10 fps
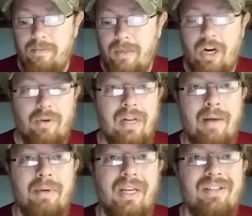you know,
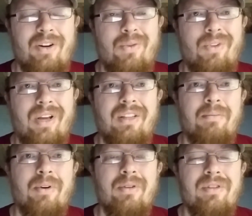not because you don't like the
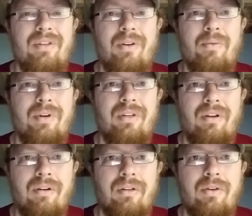person, you don't want to
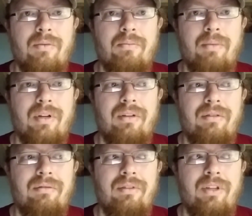talk to them, but
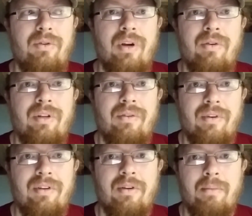you know they
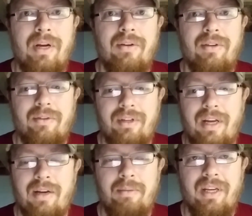run their mouth all the
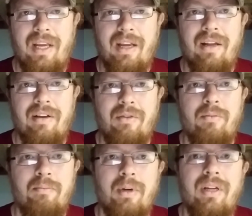time. They can't help
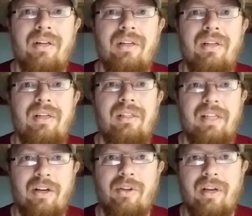but
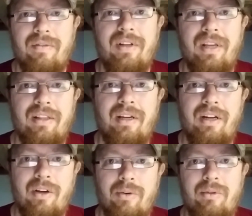tell everything they
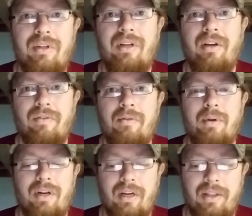know to
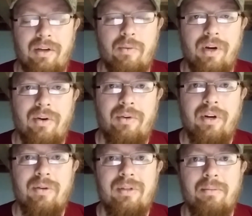everybody. I think we all
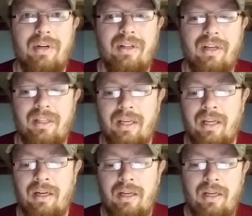know somebody like
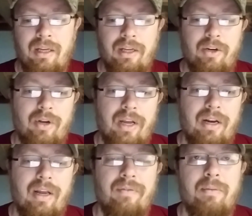that, and you
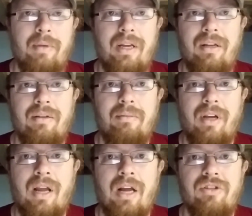kind of have to make
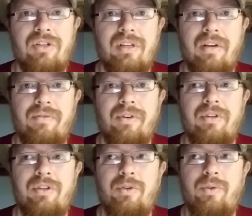a conscious
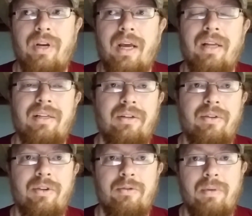effort to not
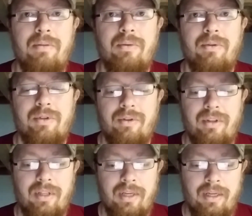tell those people
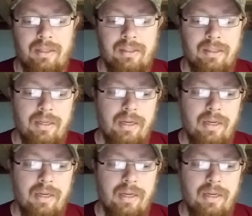certain things,